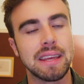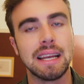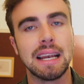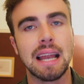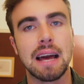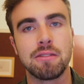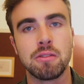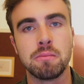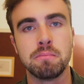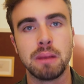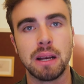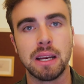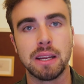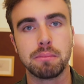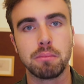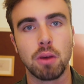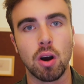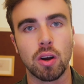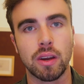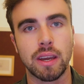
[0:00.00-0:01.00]
11 billion
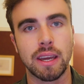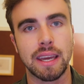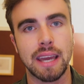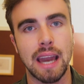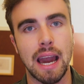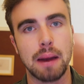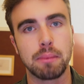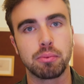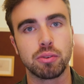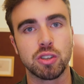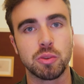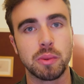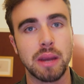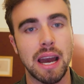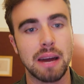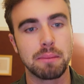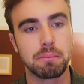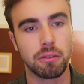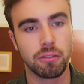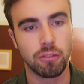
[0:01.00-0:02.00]
market cap, which we
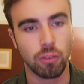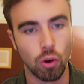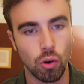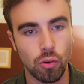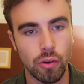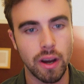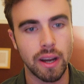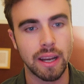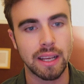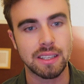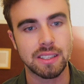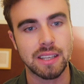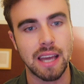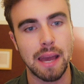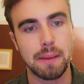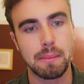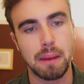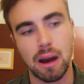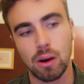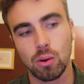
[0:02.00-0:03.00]
had before earnings
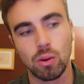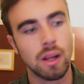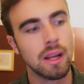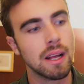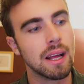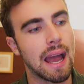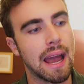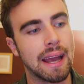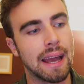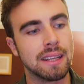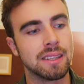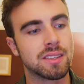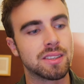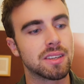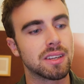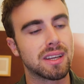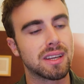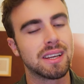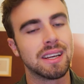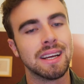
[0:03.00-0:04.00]
came out, and
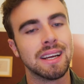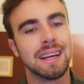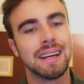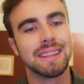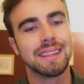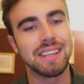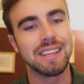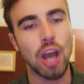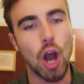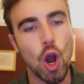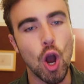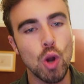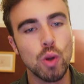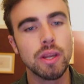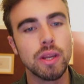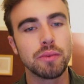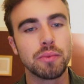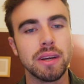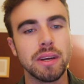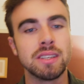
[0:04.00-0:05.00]
the
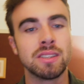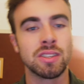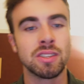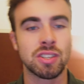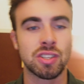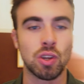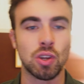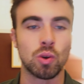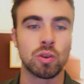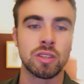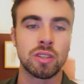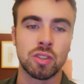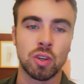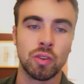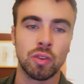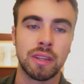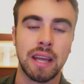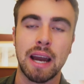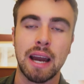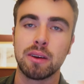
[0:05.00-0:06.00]
only reason the stock has
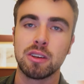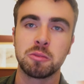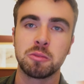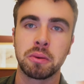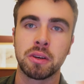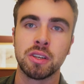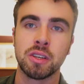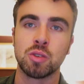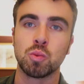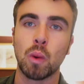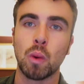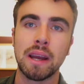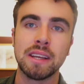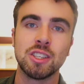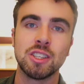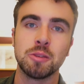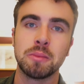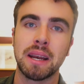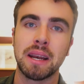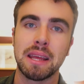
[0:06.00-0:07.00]
gone down is because way
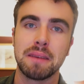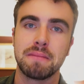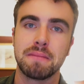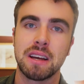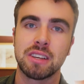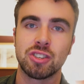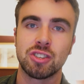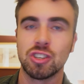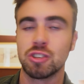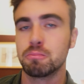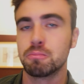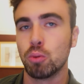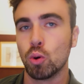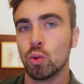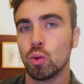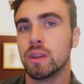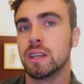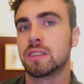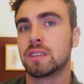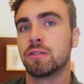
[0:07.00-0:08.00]
too many investors
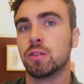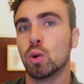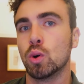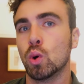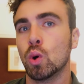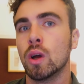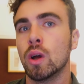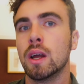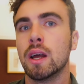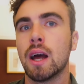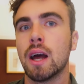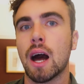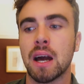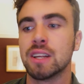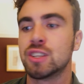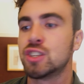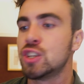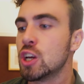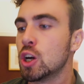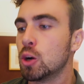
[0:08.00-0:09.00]
bought this for a
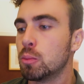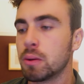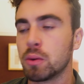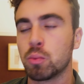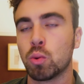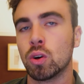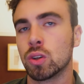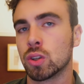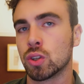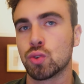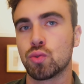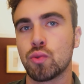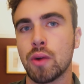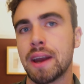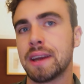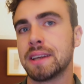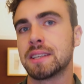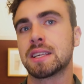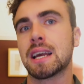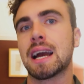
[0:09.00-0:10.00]
GLP-1
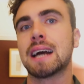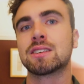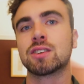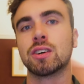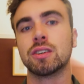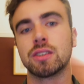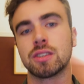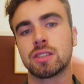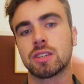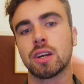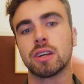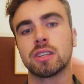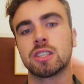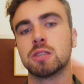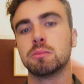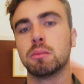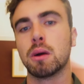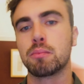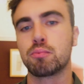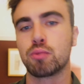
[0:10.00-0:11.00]
craze, as I discussed
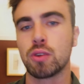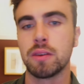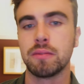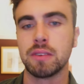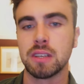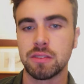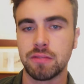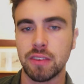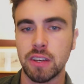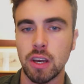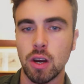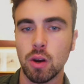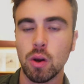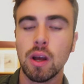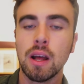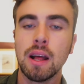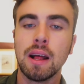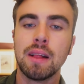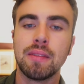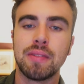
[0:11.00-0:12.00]
in my previous video.
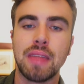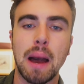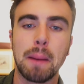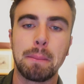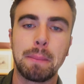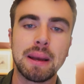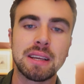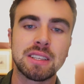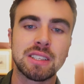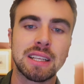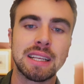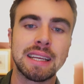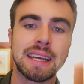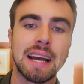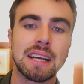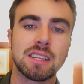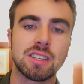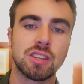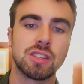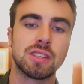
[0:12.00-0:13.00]
That basically
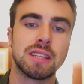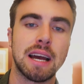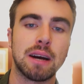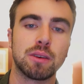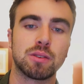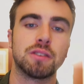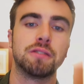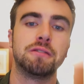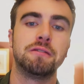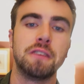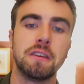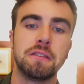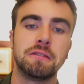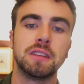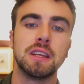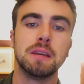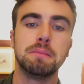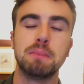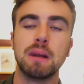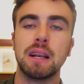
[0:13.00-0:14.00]
gets us now to
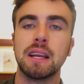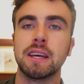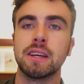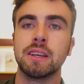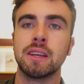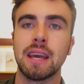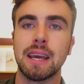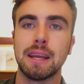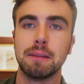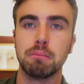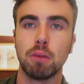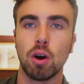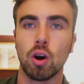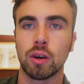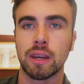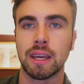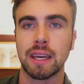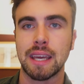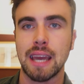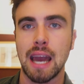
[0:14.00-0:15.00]
50 billion in
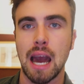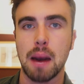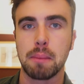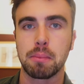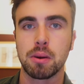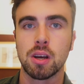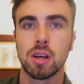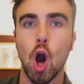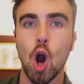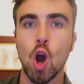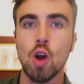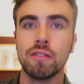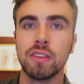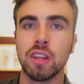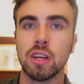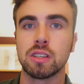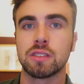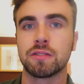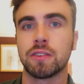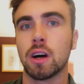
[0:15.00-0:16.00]
market cap over
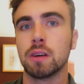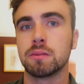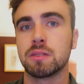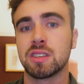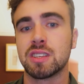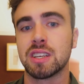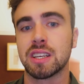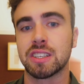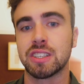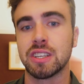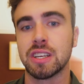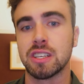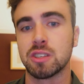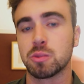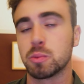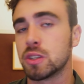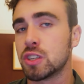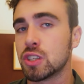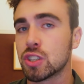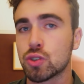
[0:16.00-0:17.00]
those 5 to 6 years,
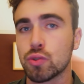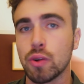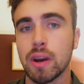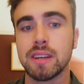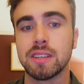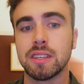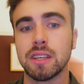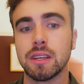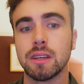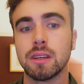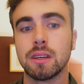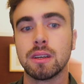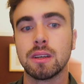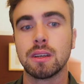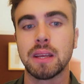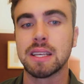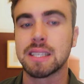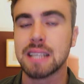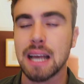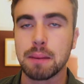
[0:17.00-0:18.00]
which is crazy.
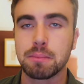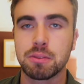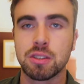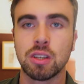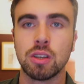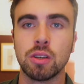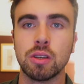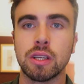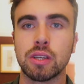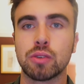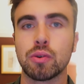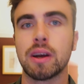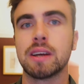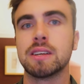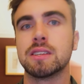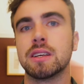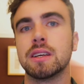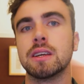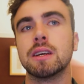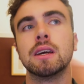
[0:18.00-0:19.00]
It's absolutely
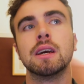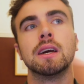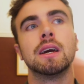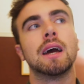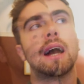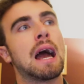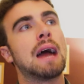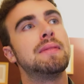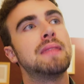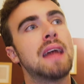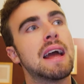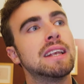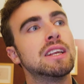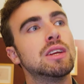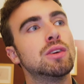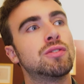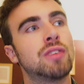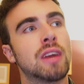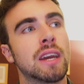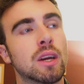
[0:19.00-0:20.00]
crazy. And then
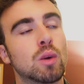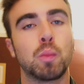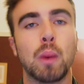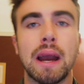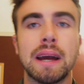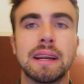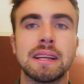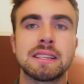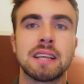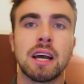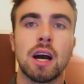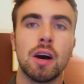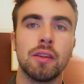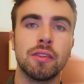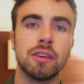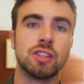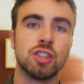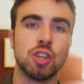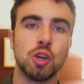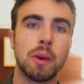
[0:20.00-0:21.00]
you think, where does that
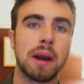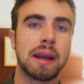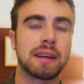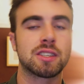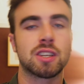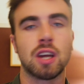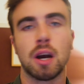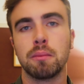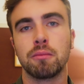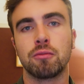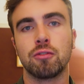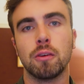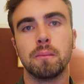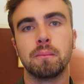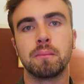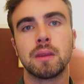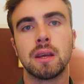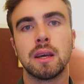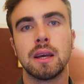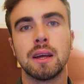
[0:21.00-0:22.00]
other 2x come from?
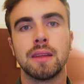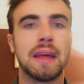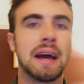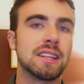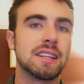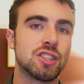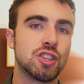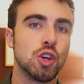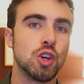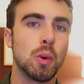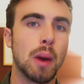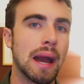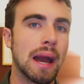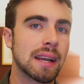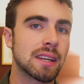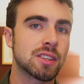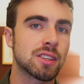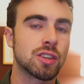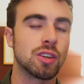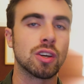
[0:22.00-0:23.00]
That
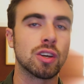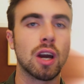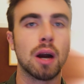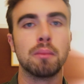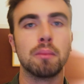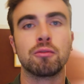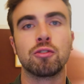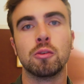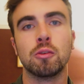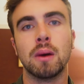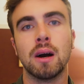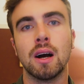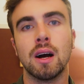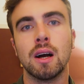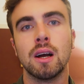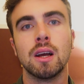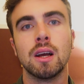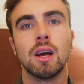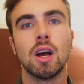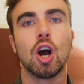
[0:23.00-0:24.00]
2x can come from
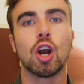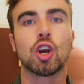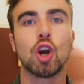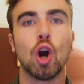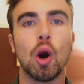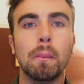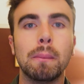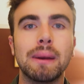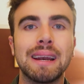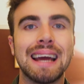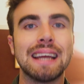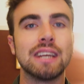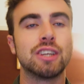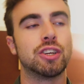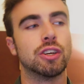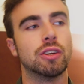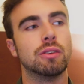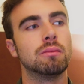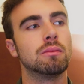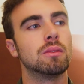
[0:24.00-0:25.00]
a
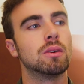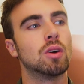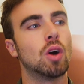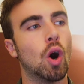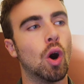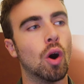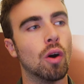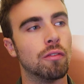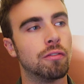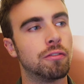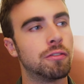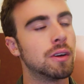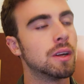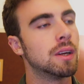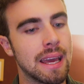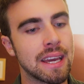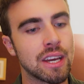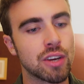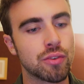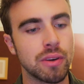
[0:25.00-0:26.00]
combination of
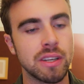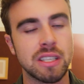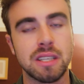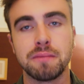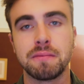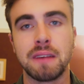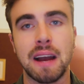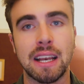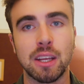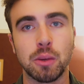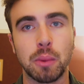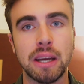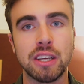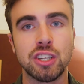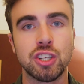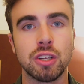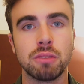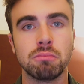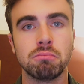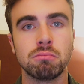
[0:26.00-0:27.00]
increase in
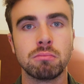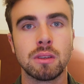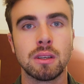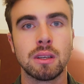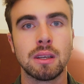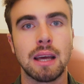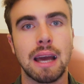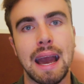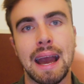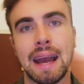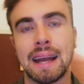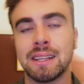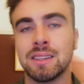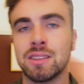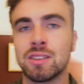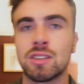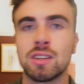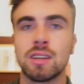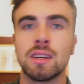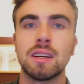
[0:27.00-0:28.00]
valuation
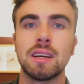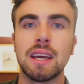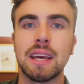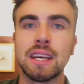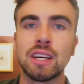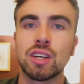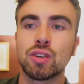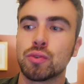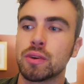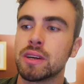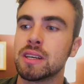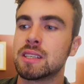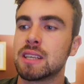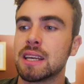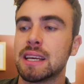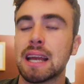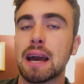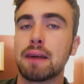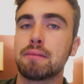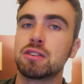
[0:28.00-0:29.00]
and increase
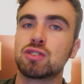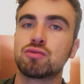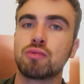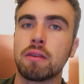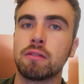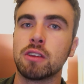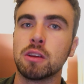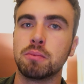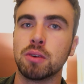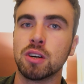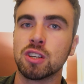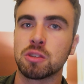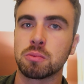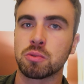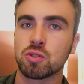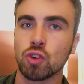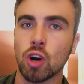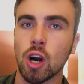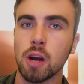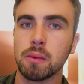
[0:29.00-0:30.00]
in average revenue per
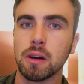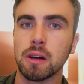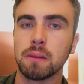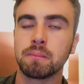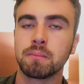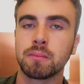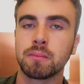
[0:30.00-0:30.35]
subscriber.